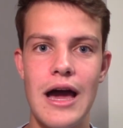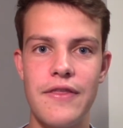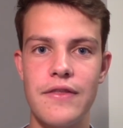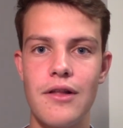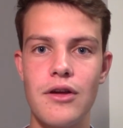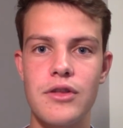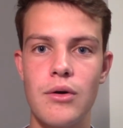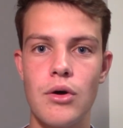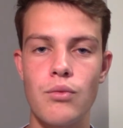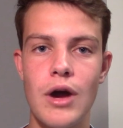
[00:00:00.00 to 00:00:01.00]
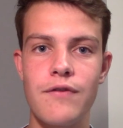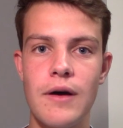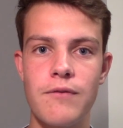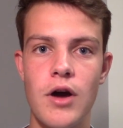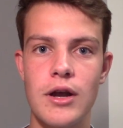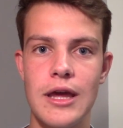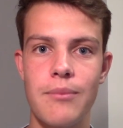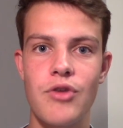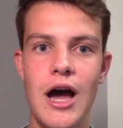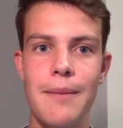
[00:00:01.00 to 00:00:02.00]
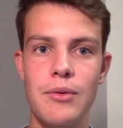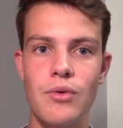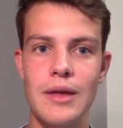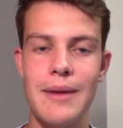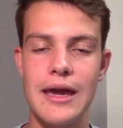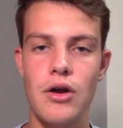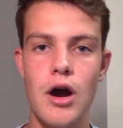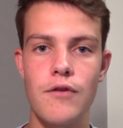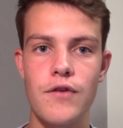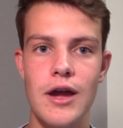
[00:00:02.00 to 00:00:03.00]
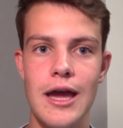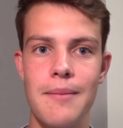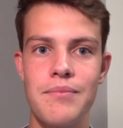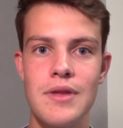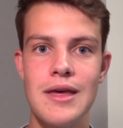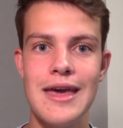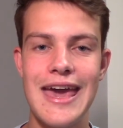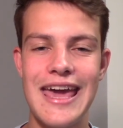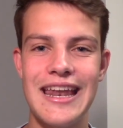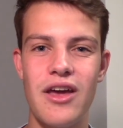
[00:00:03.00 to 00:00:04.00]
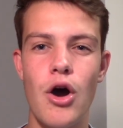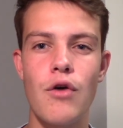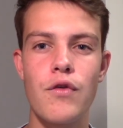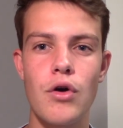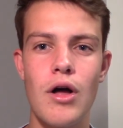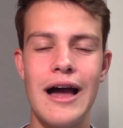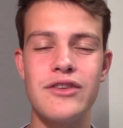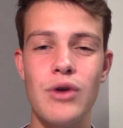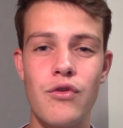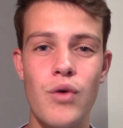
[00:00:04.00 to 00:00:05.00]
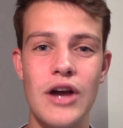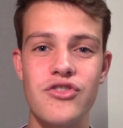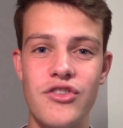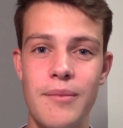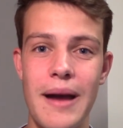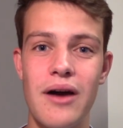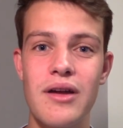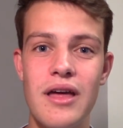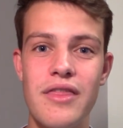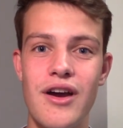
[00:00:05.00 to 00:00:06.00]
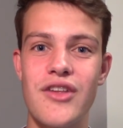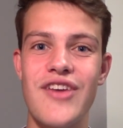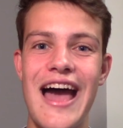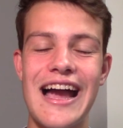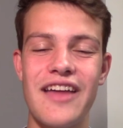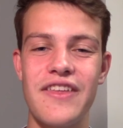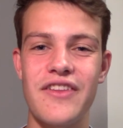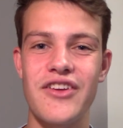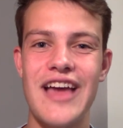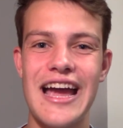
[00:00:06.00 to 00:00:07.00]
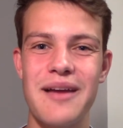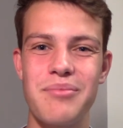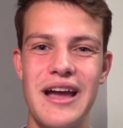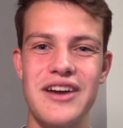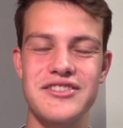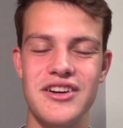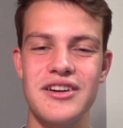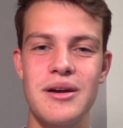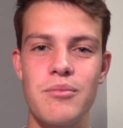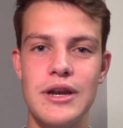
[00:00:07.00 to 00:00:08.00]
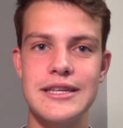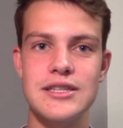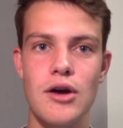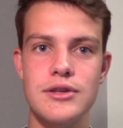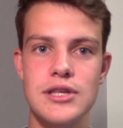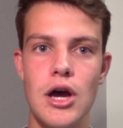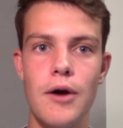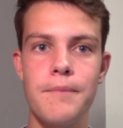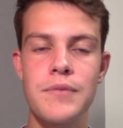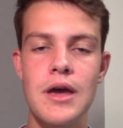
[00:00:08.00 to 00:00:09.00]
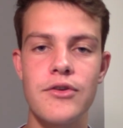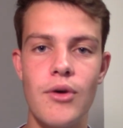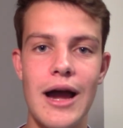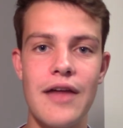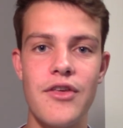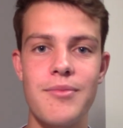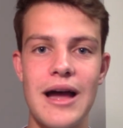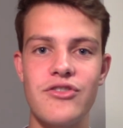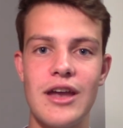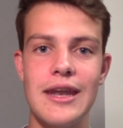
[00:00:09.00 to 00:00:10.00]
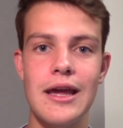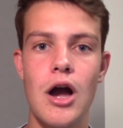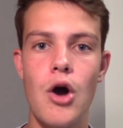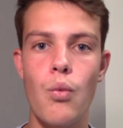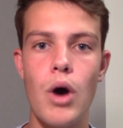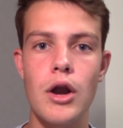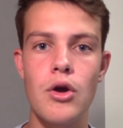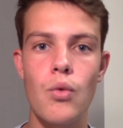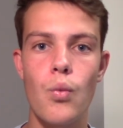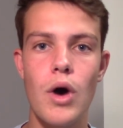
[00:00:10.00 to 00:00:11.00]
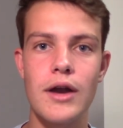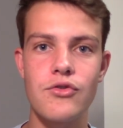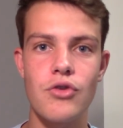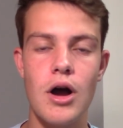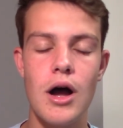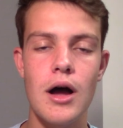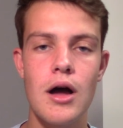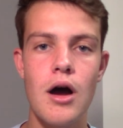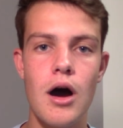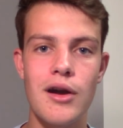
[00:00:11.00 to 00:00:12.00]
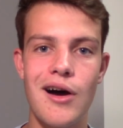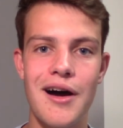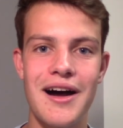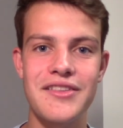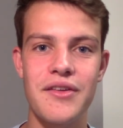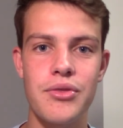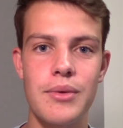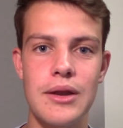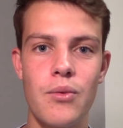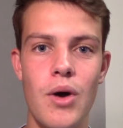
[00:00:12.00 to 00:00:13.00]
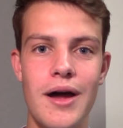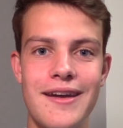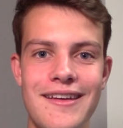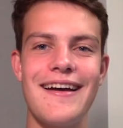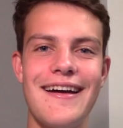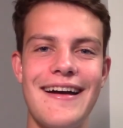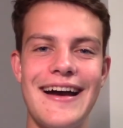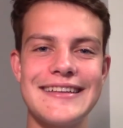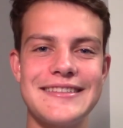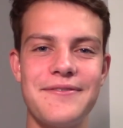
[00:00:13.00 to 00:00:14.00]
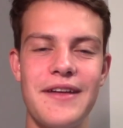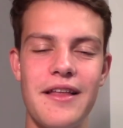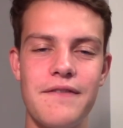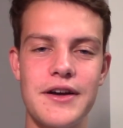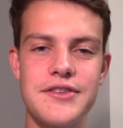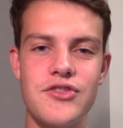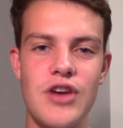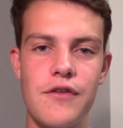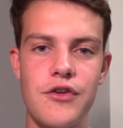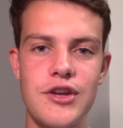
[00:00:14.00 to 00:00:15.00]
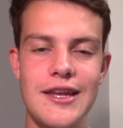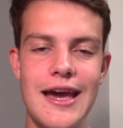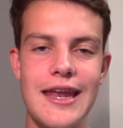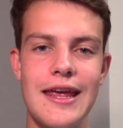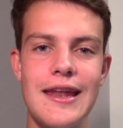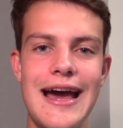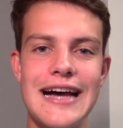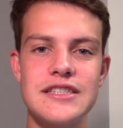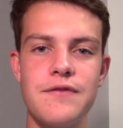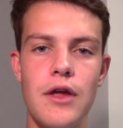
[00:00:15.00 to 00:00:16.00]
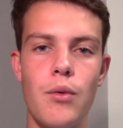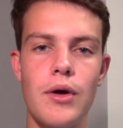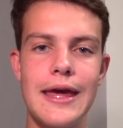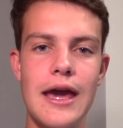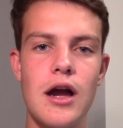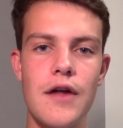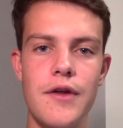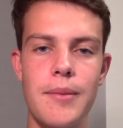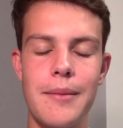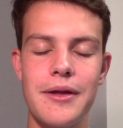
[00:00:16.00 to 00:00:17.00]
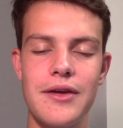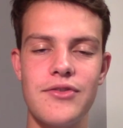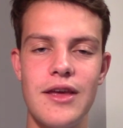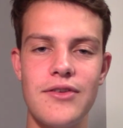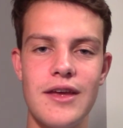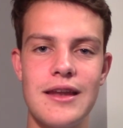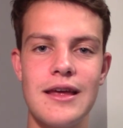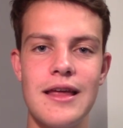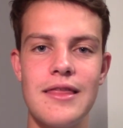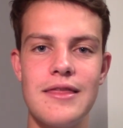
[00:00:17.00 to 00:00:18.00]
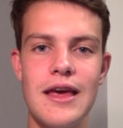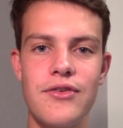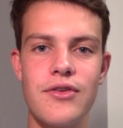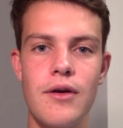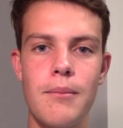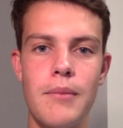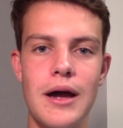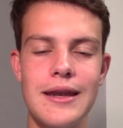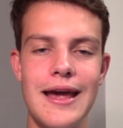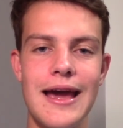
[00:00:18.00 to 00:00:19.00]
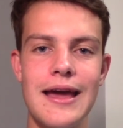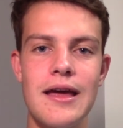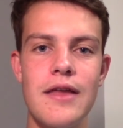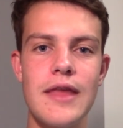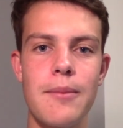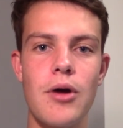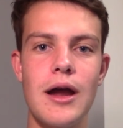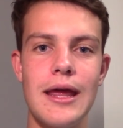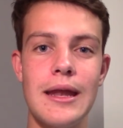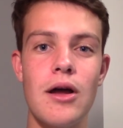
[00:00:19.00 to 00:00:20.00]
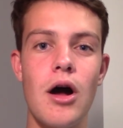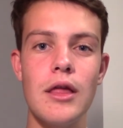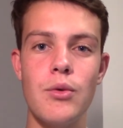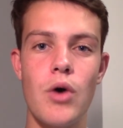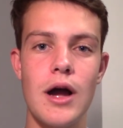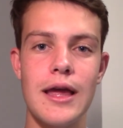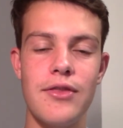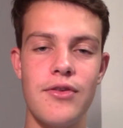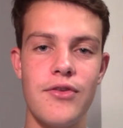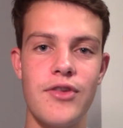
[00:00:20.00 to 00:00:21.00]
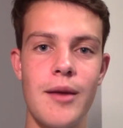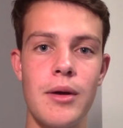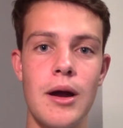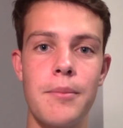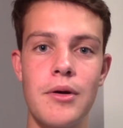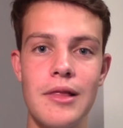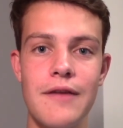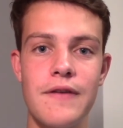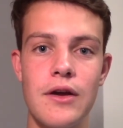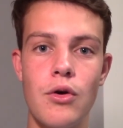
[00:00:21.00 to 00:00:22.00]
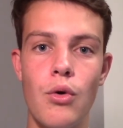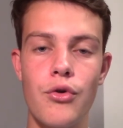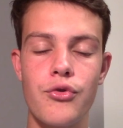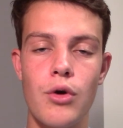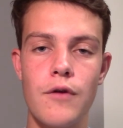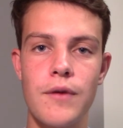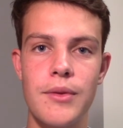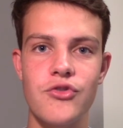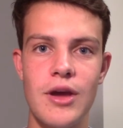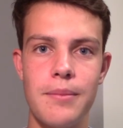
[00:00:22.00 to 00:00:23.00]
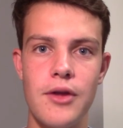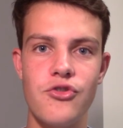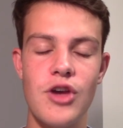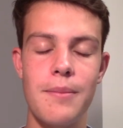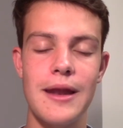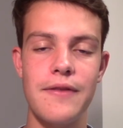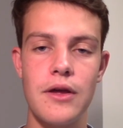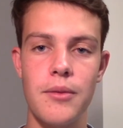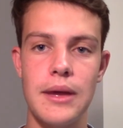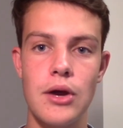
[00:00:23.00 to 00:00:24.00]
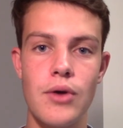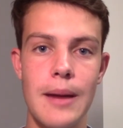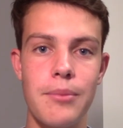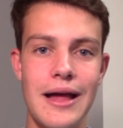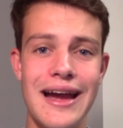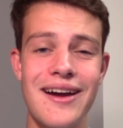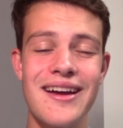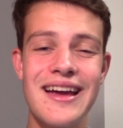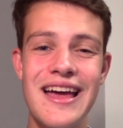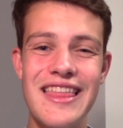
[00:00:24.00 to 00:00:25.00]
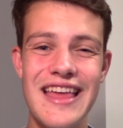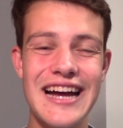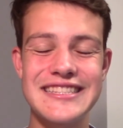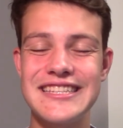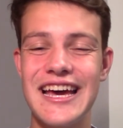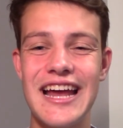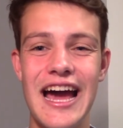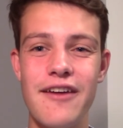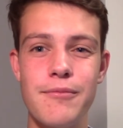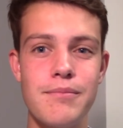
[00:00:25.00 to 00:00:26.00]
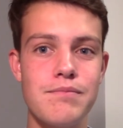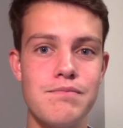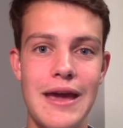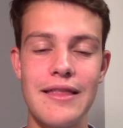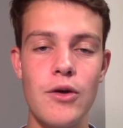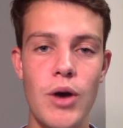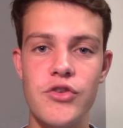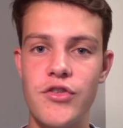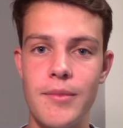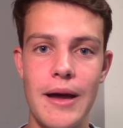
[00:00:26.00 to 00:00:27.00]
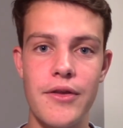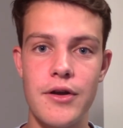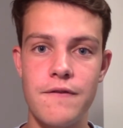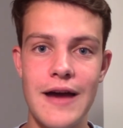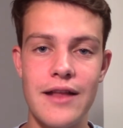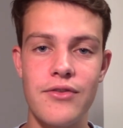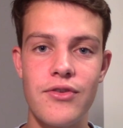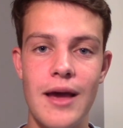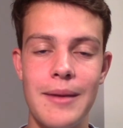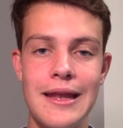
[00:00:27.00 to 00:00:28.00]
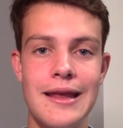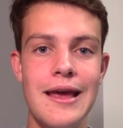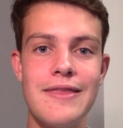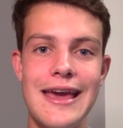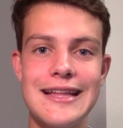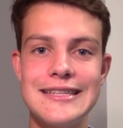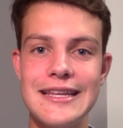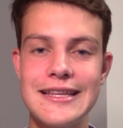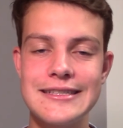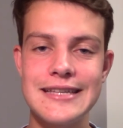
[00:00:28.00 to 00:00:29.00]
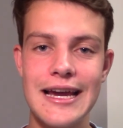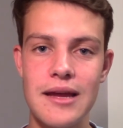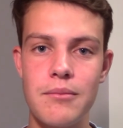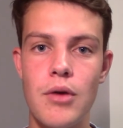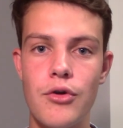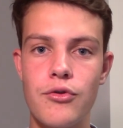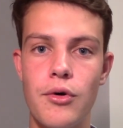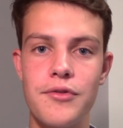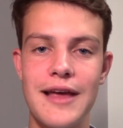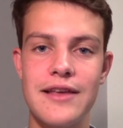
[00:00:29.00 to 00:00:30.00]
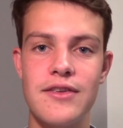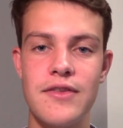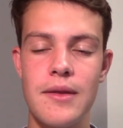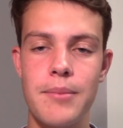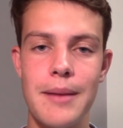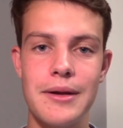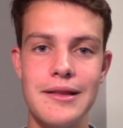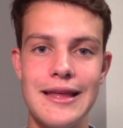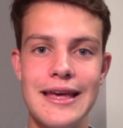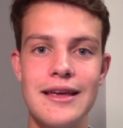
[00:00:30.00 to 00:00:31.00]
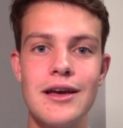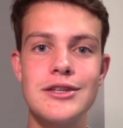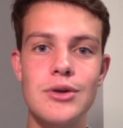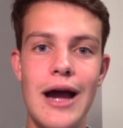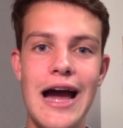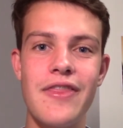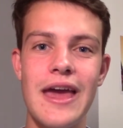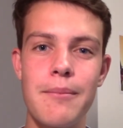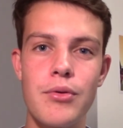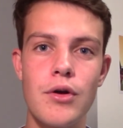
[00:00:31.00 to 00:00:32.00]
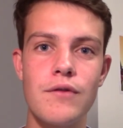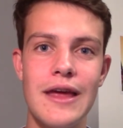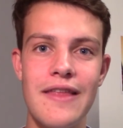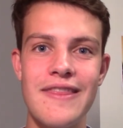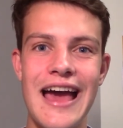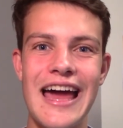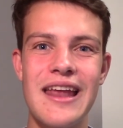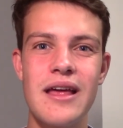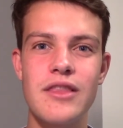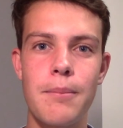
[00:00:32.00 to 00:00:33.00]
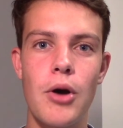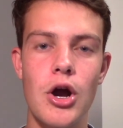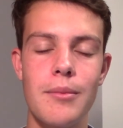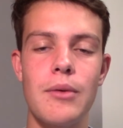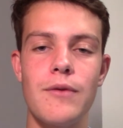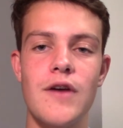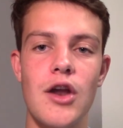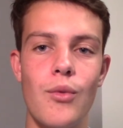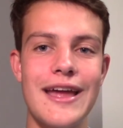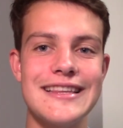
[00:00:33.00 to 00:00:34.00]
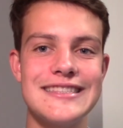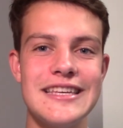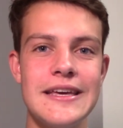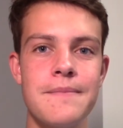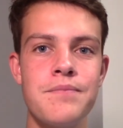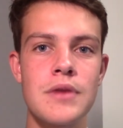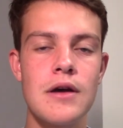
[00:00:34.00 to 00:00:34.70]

I think they'll look to rough up Vardy up top and really make it hard for him. And overall, I do have questions about their attack. I think their attacking players are pretty so-so. So I had this match ending a 1-1 draw on odds of 3-1. Aston Villa versus Sheffield United. Aston Villa will kick off their Premier League season this Monday. They brought in Ollie Watkins this summer, a prolific goal scorer from the Championship, and I think he'll be a great player. That said, I have mainly questions about their defense. I mean, they conceded the second most goals last season in the Premier League, so had they improved in that department, we've got to wait and see.